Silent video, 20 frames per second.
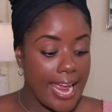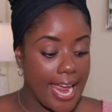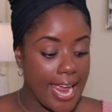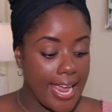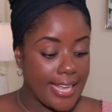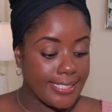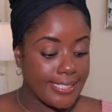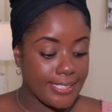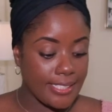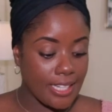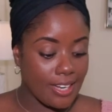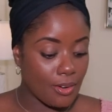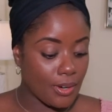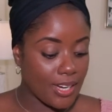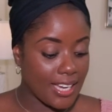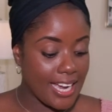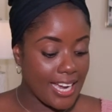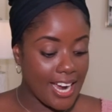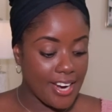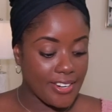is now
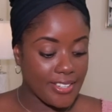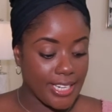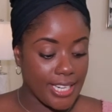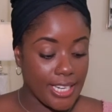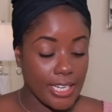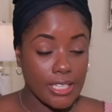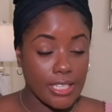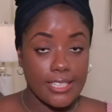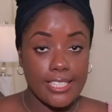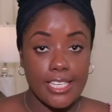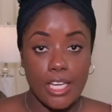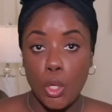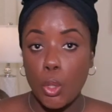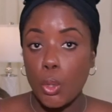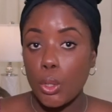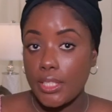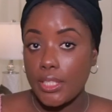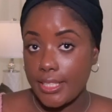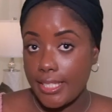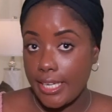carrying the
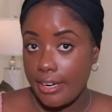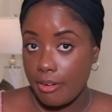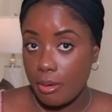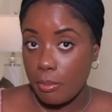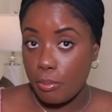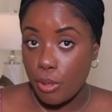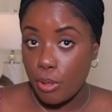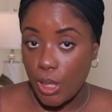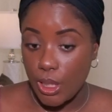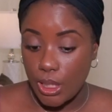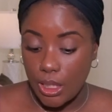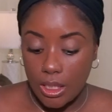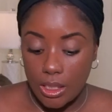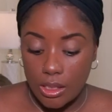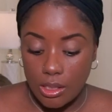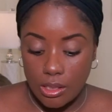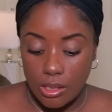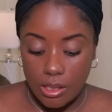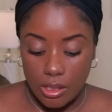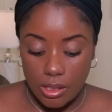Ordinary
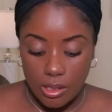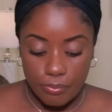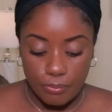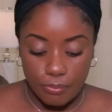products?